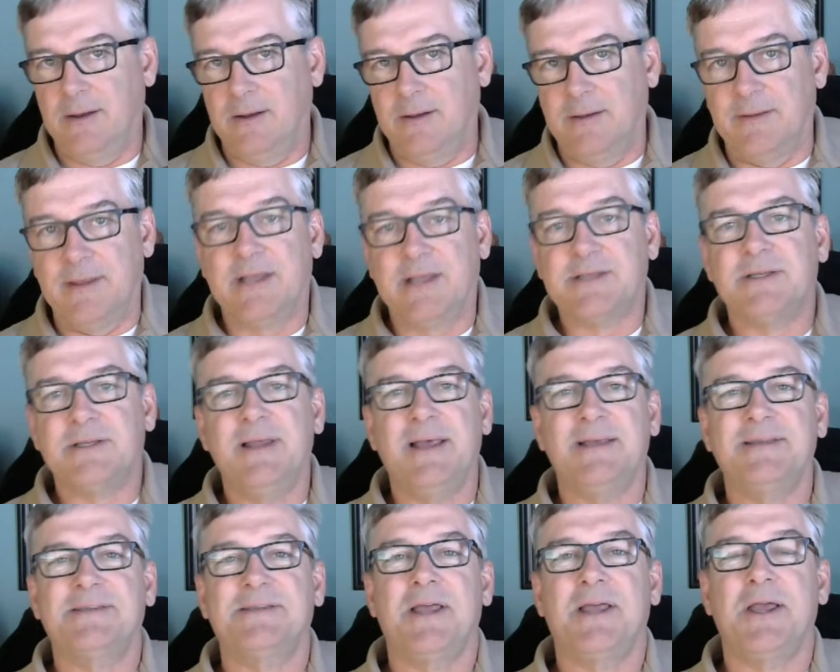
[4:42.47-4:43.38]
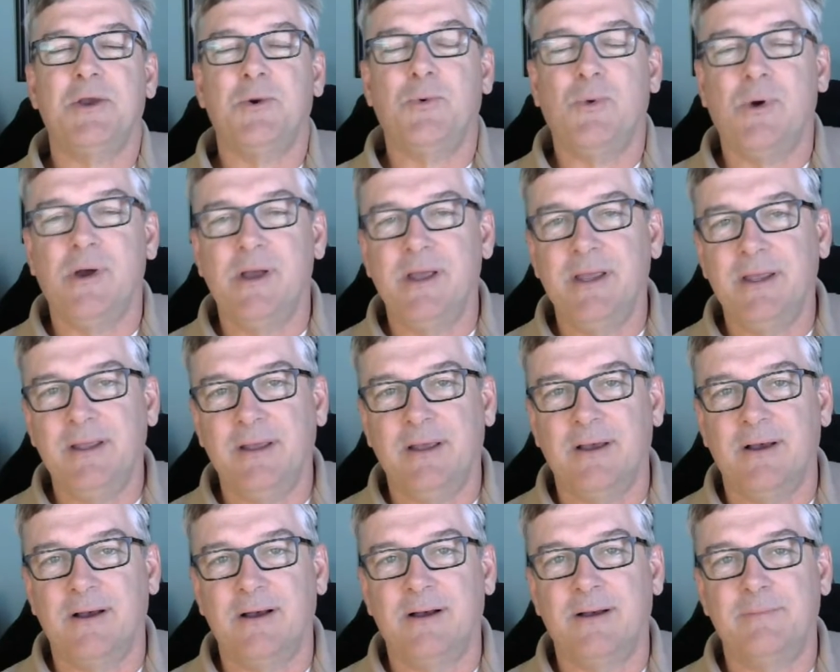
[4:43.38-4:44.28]
That's today's takeaway.
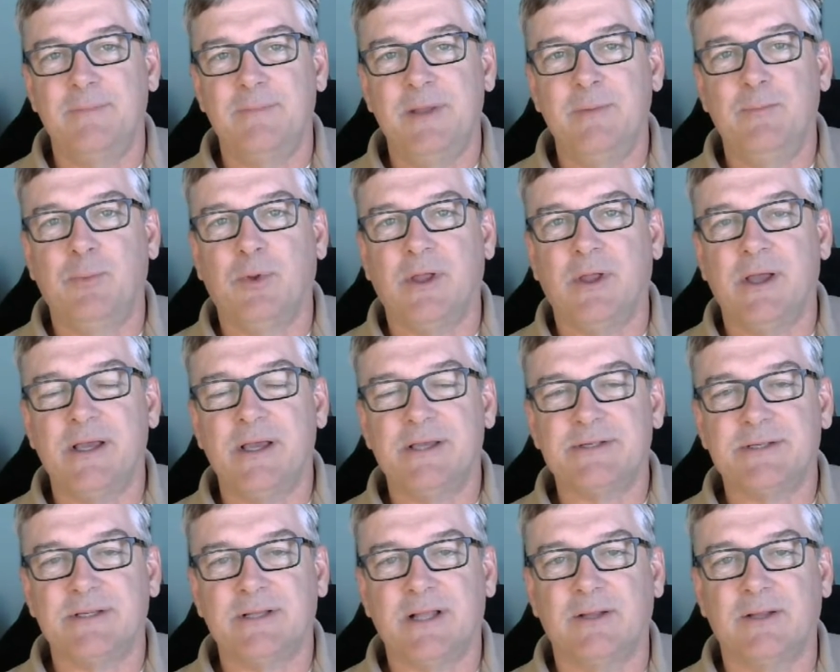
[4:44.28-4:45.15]
Be blessed.